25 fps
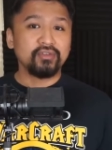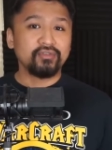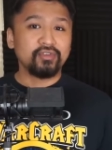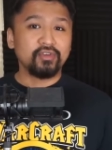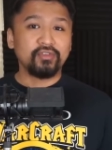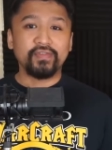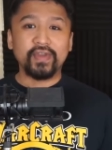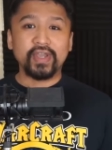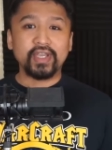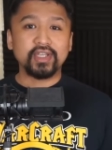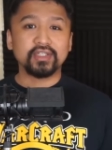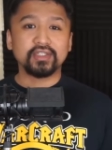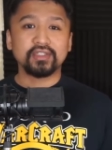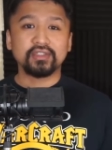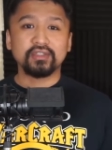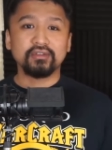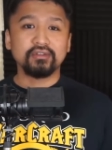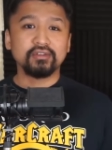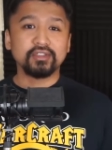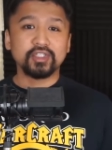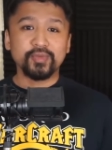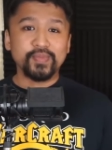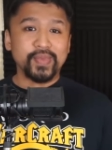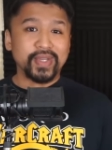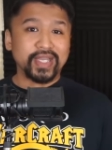for Phase
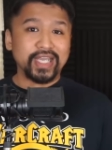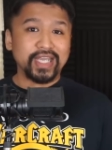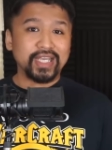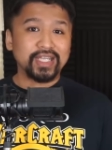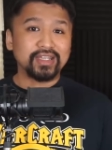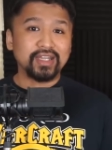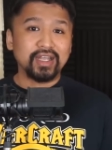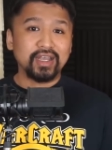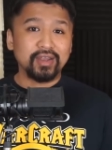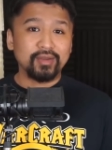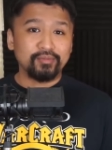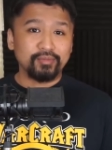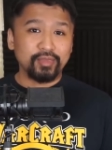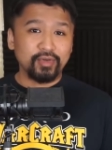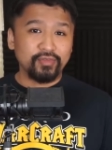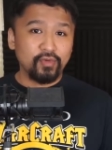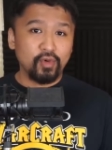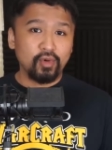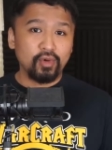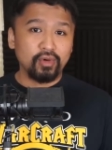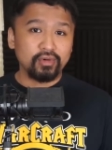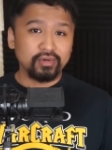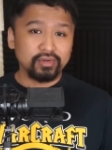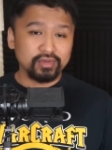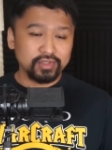2 to begin
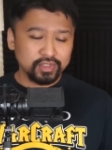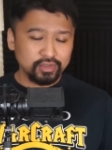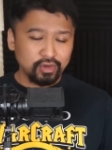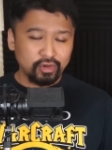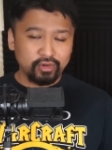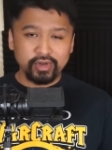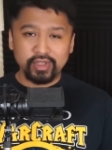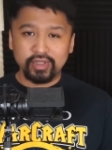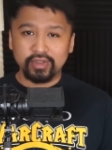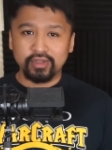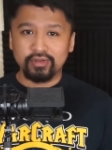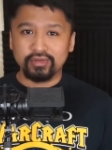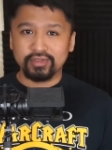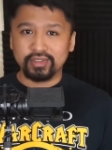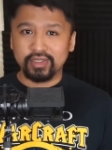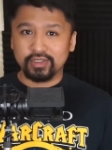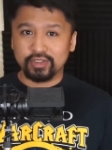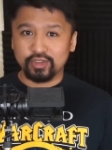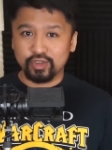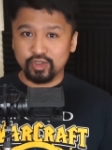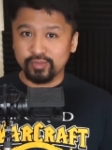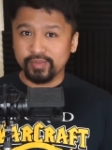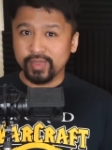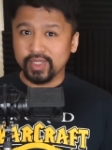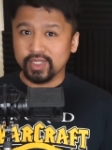before starting those
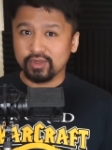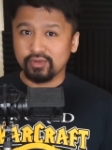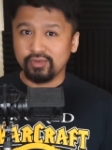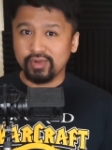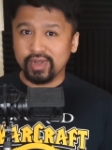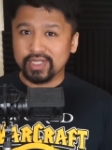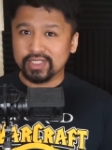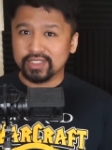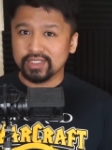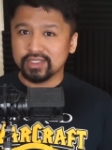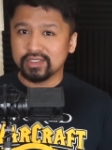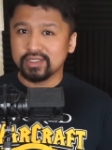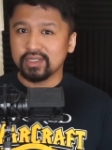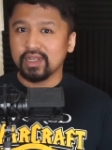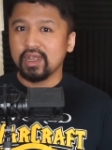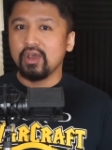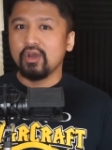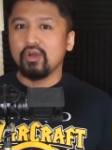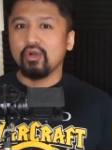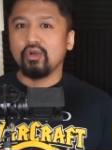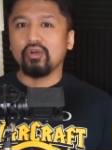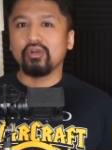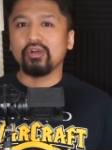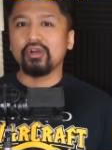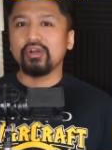attunement quests,
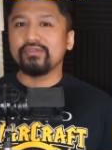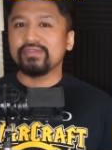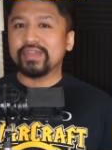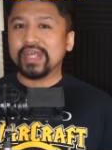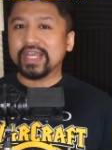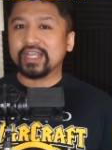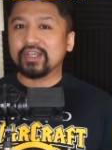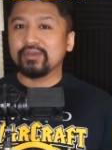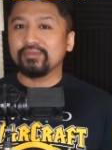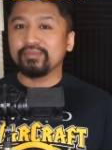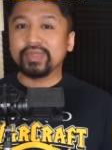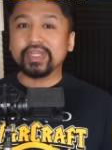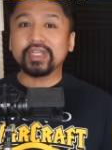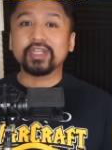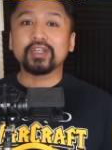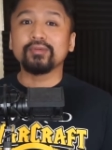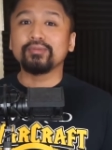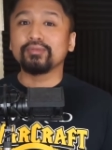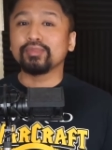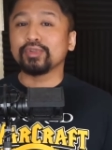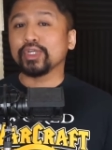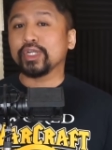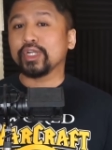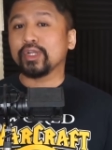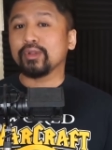or if they can be
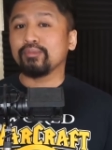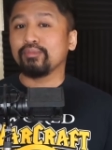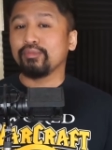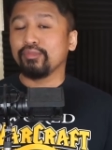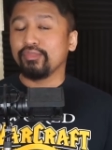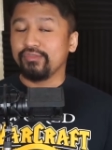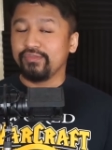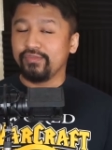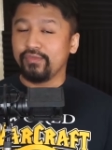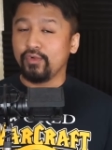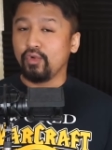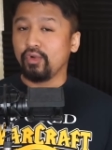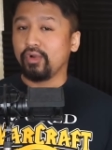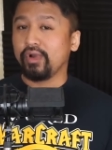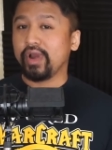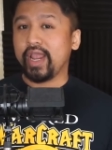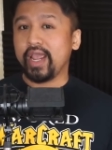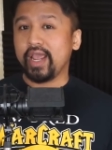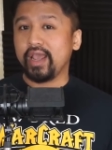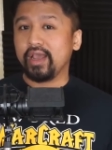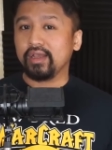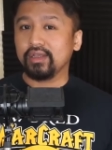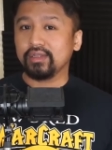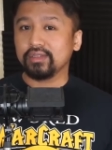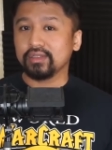completed
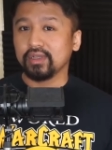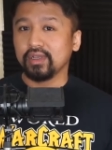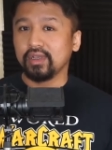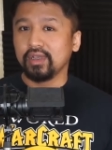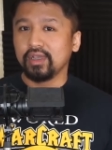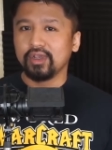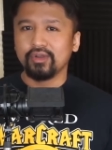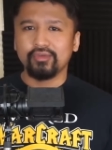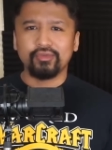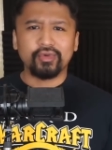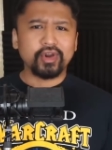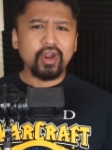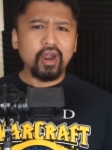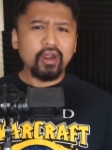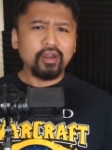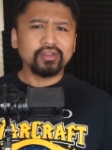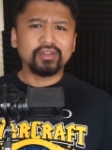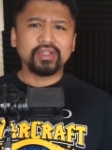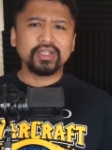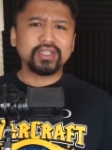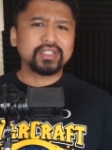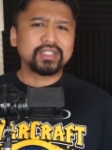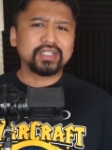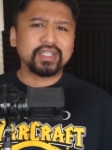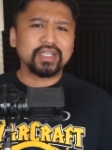beforehand.
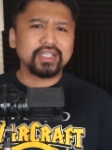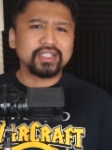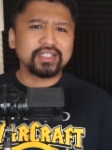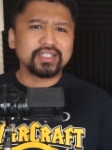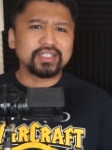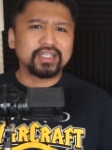Regardless, it's